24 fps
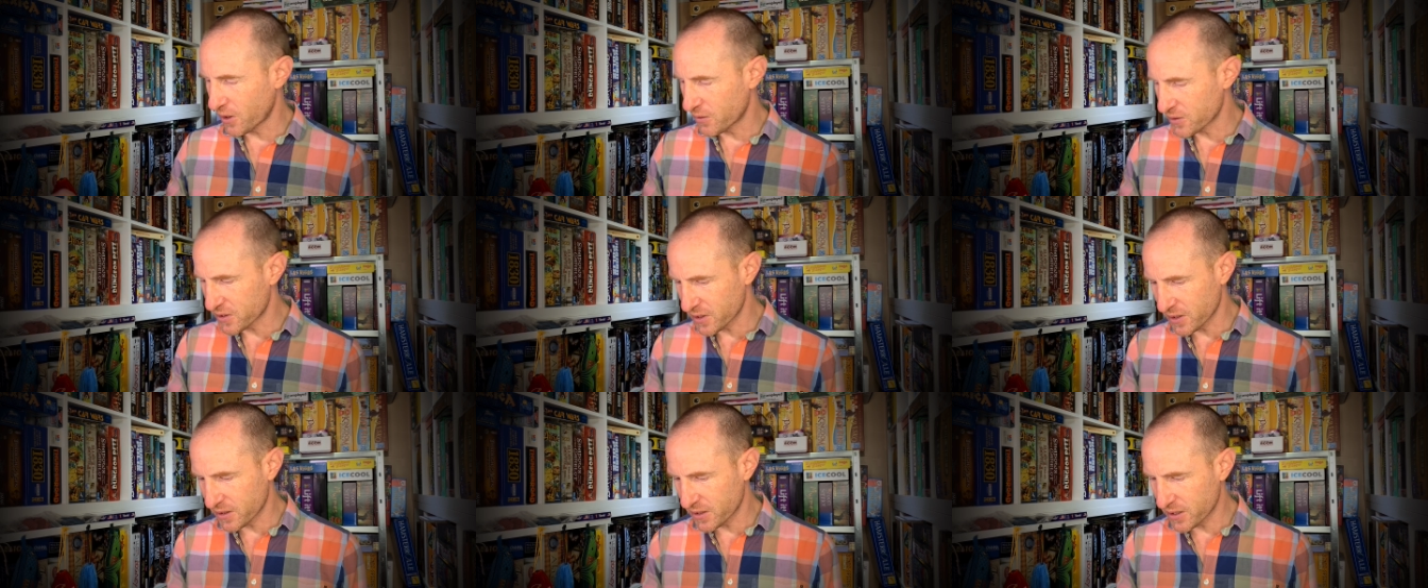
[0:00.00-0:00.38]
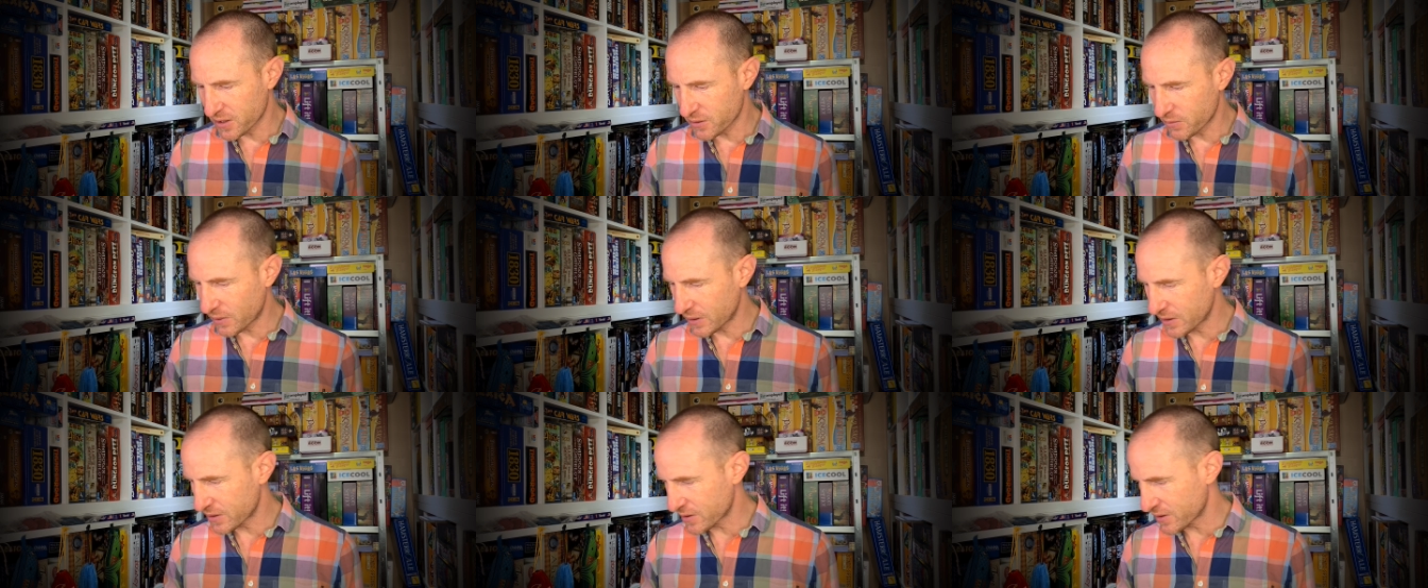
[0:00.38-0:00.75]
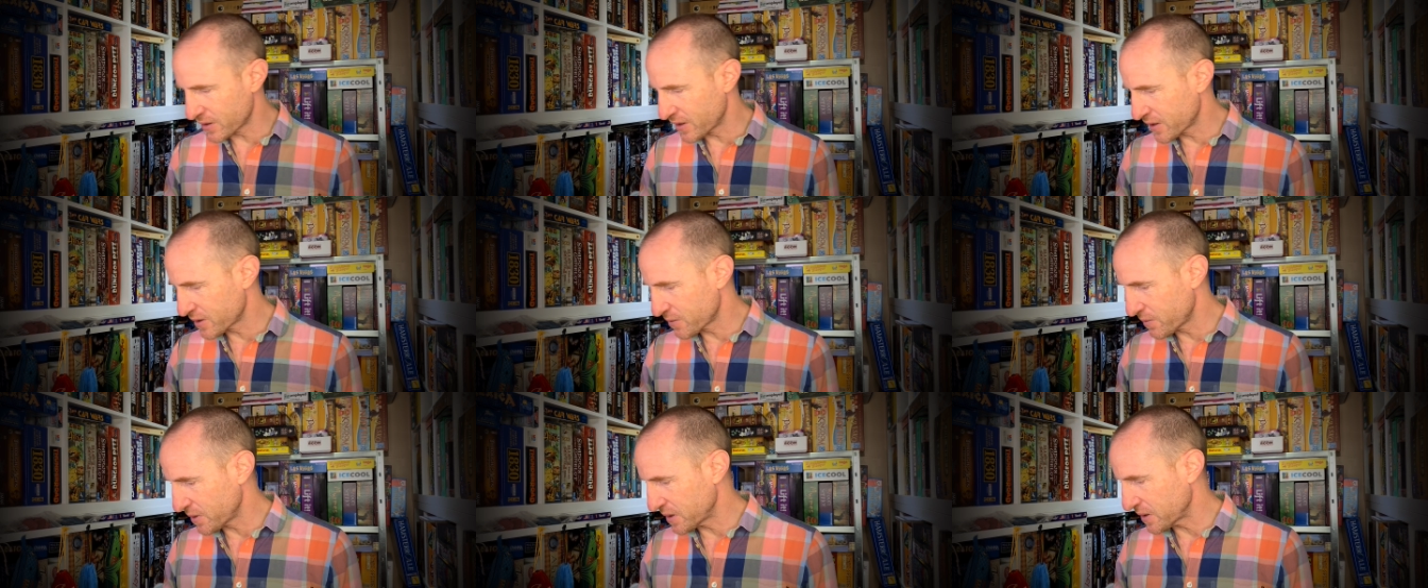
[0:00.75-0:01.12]
is it this one, is it
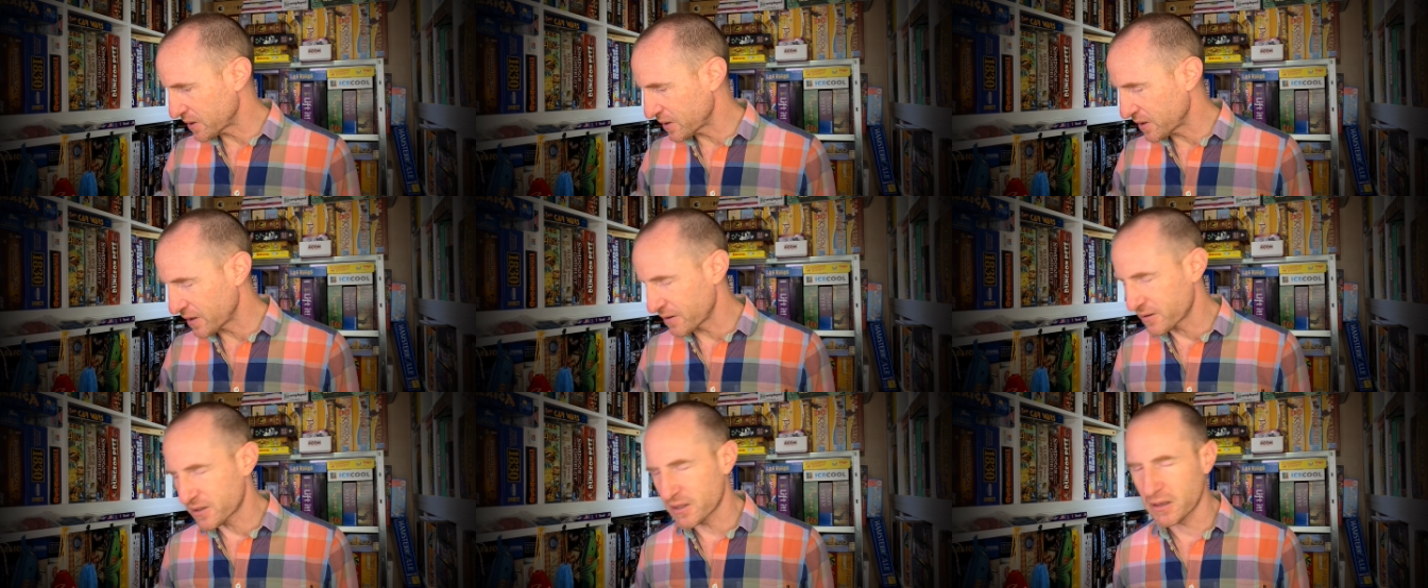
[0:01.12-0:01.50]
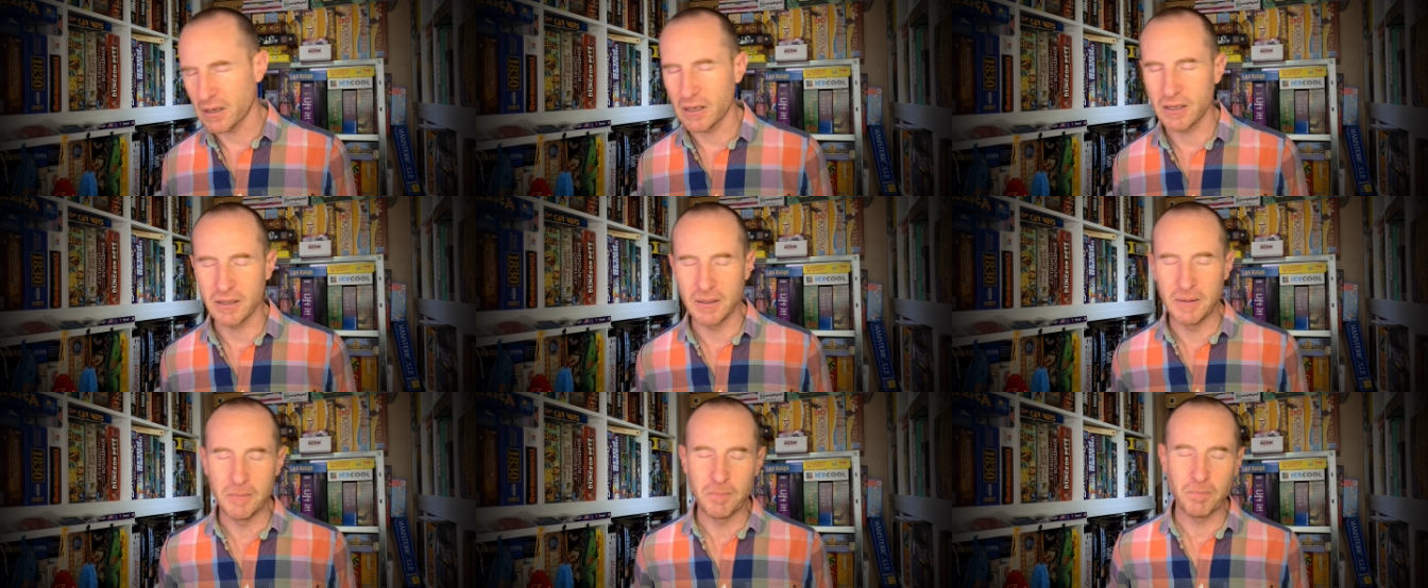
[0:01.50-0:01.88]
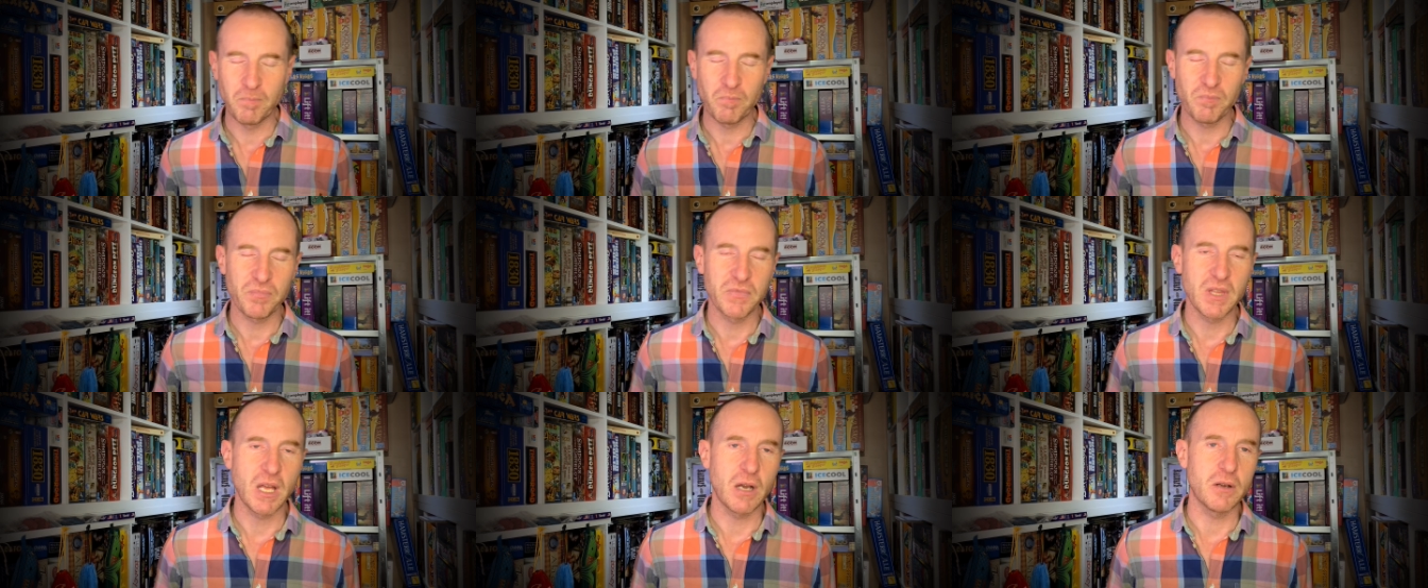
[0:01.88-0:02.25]
this one, is it,
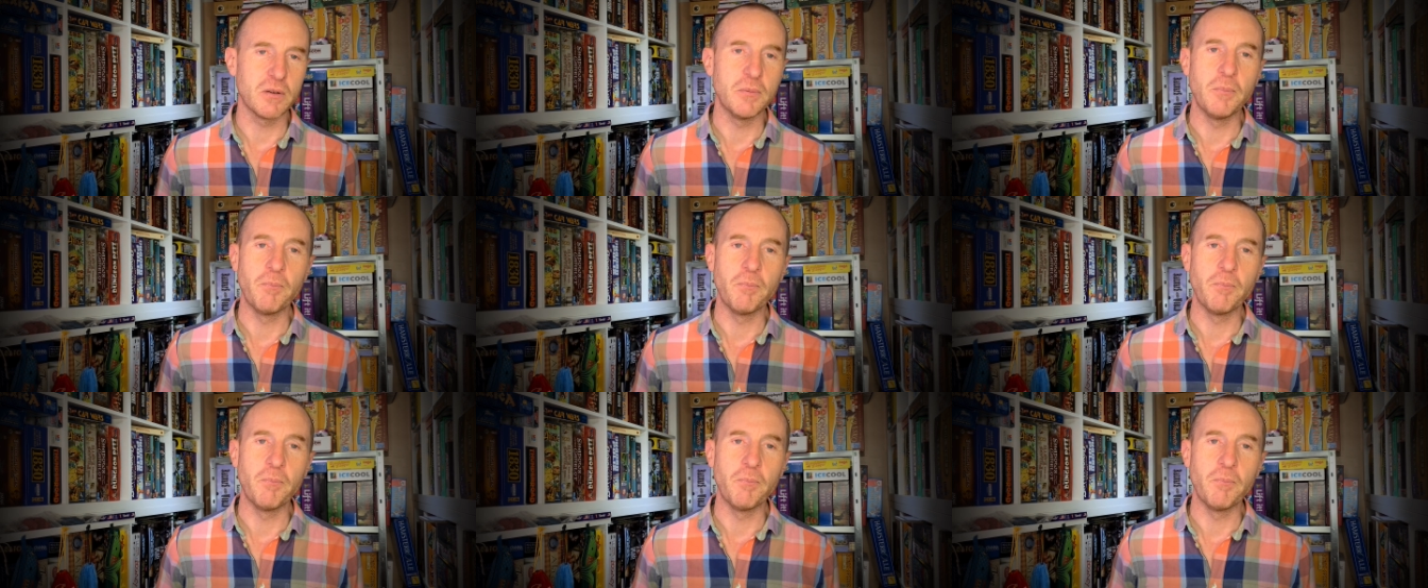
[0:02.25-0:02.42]
oh,